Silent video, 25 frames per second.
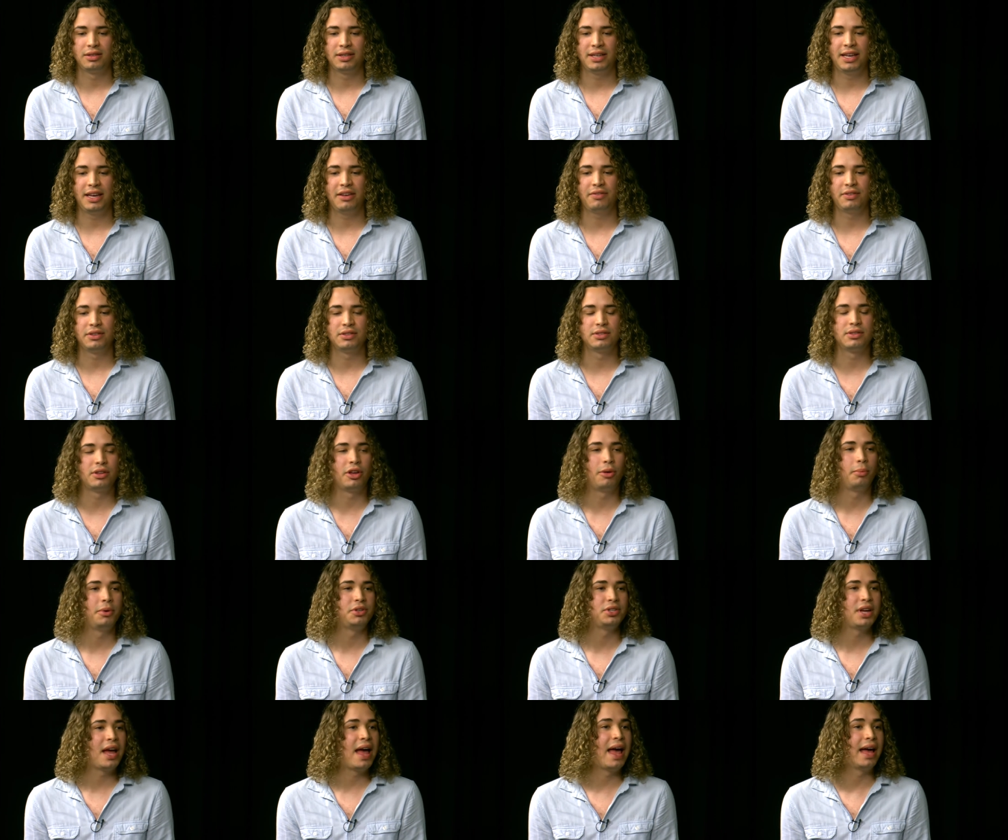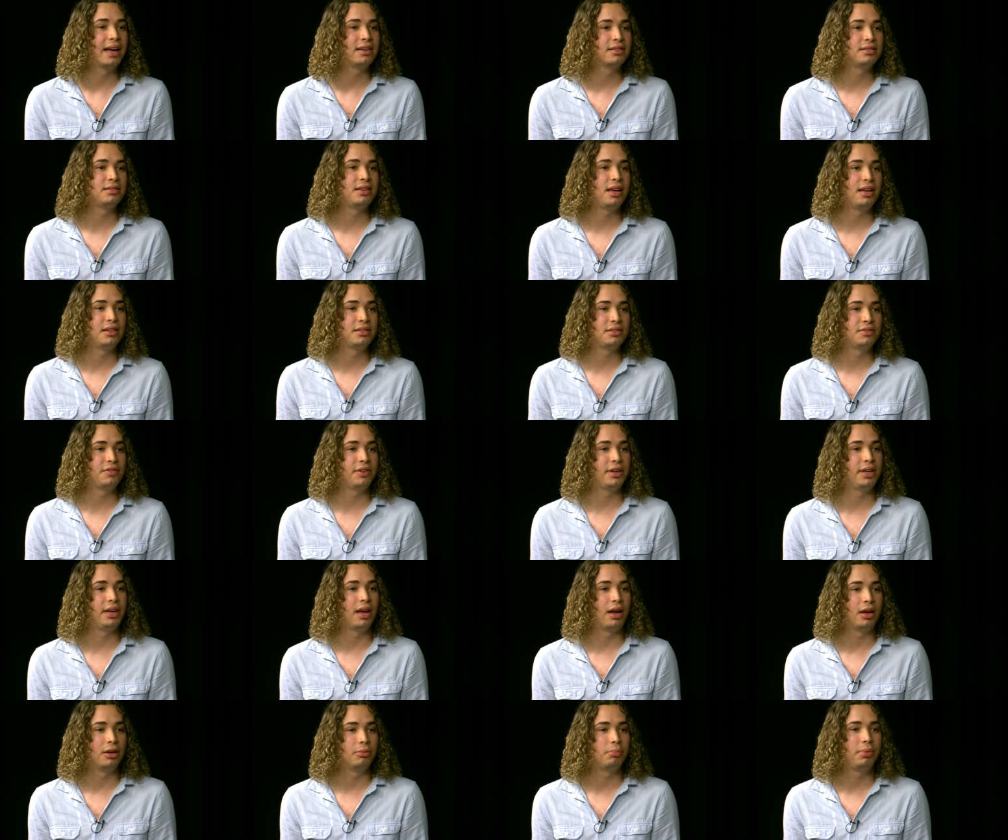given so much access for
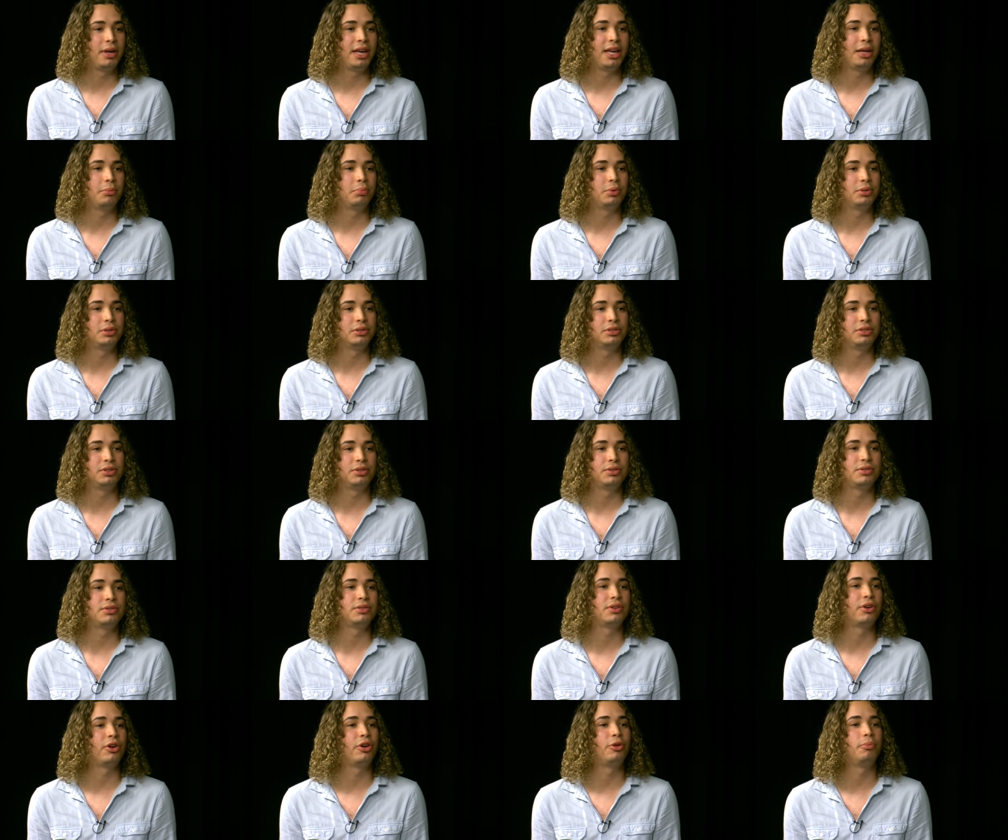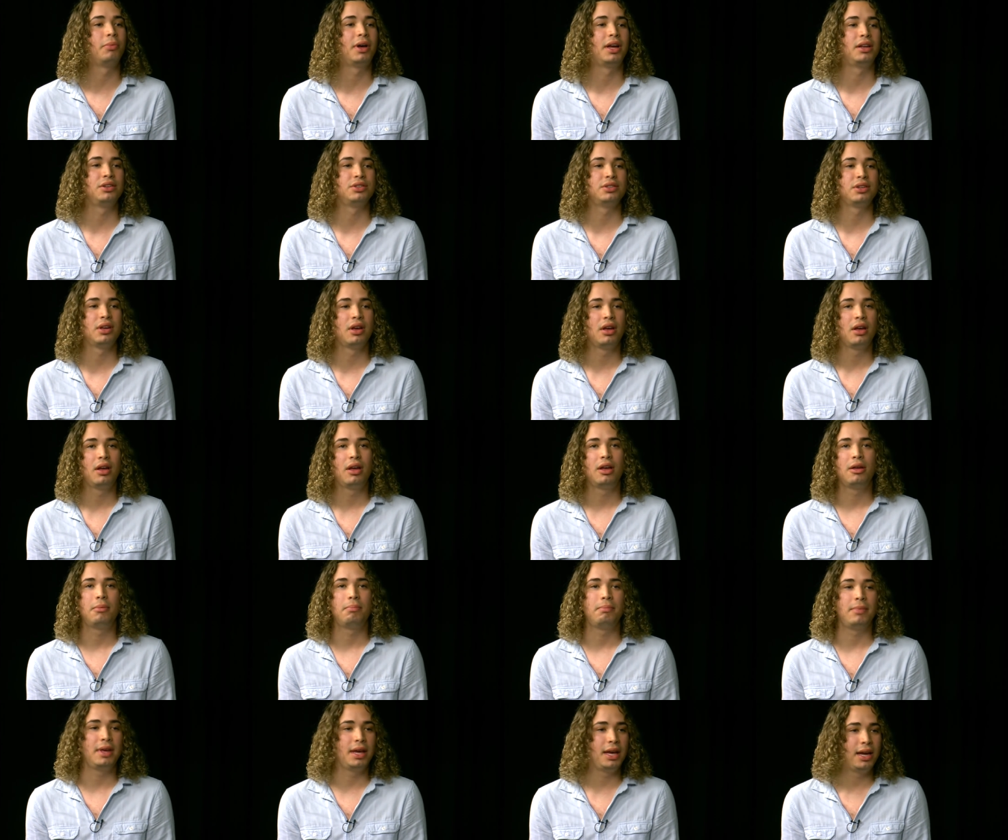young people to so much
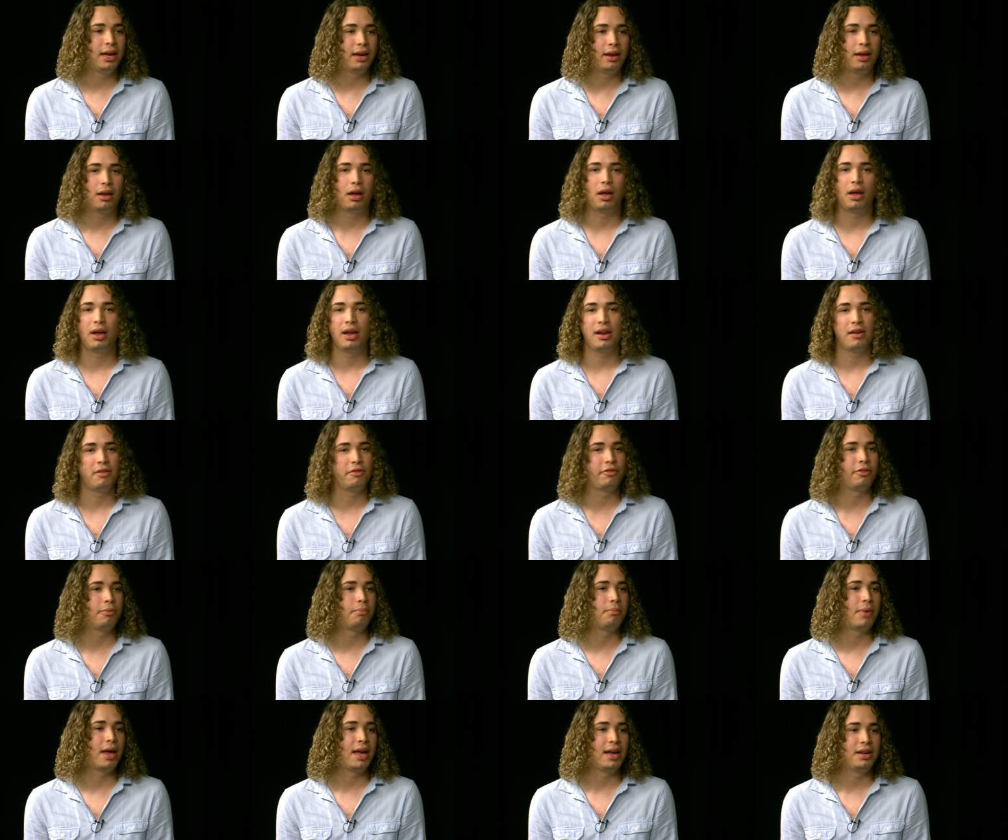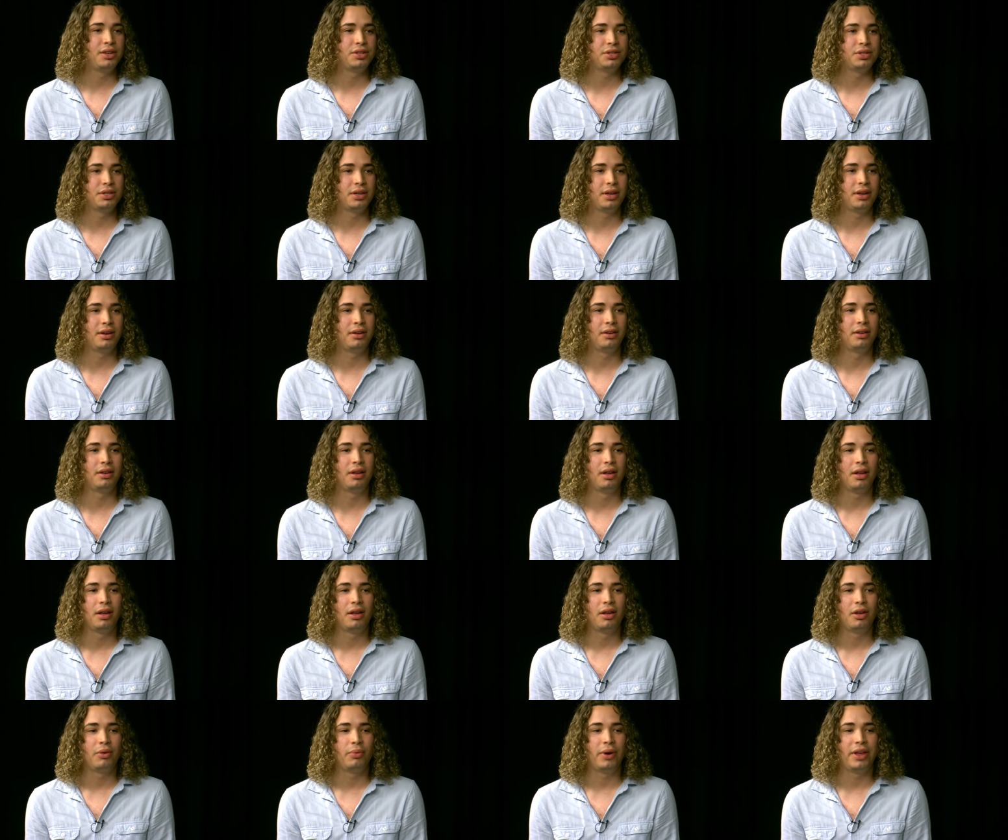media information,
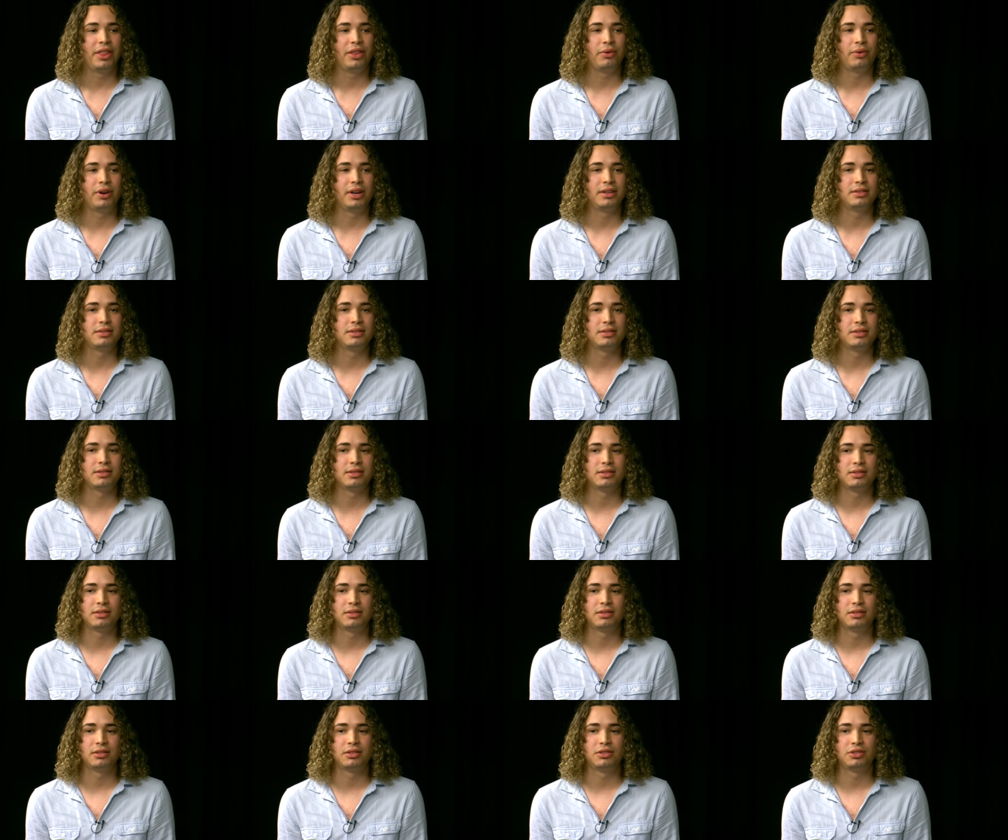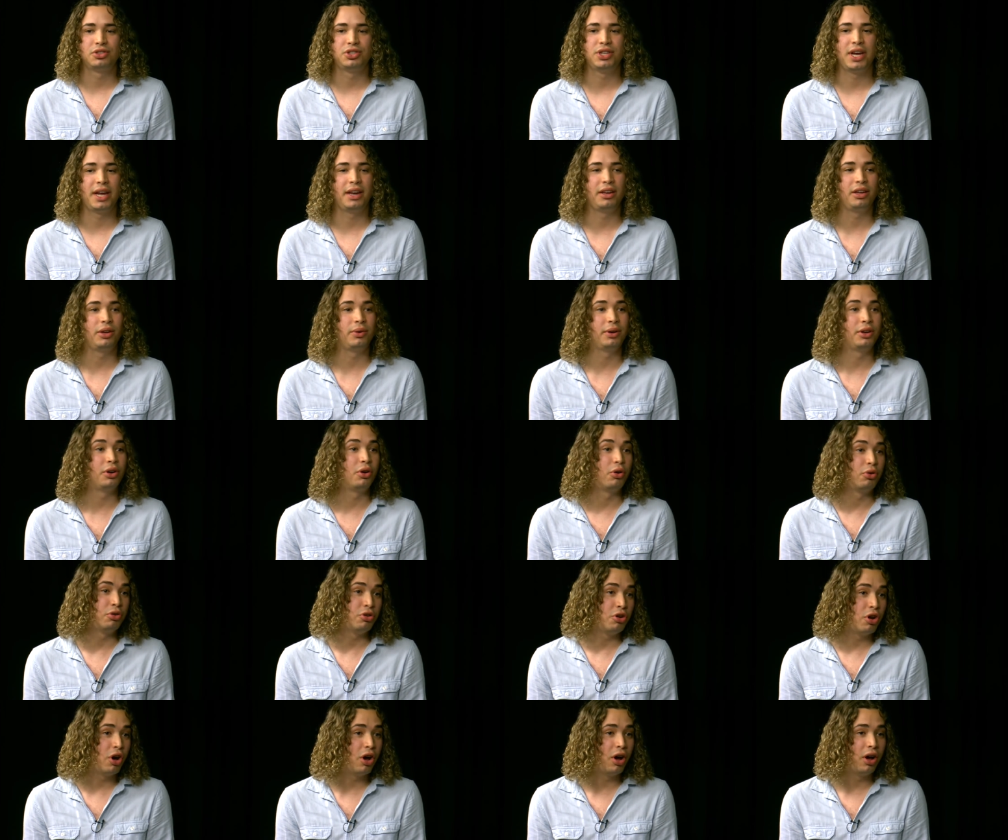whether it's genuine or
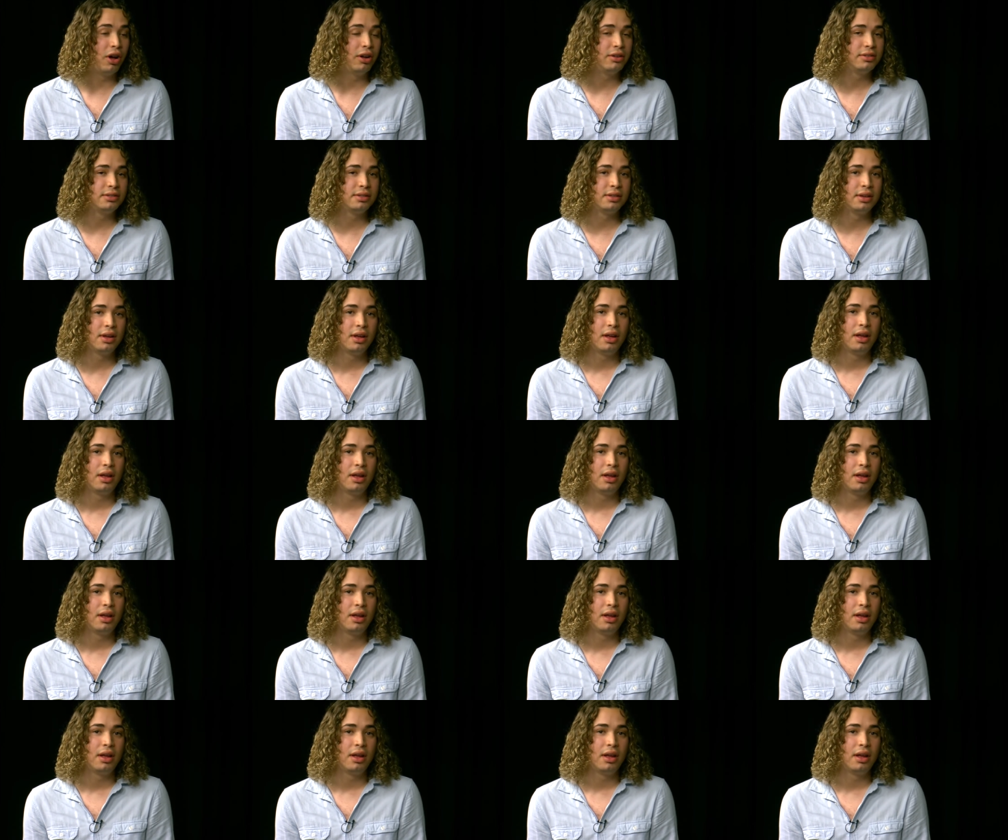not.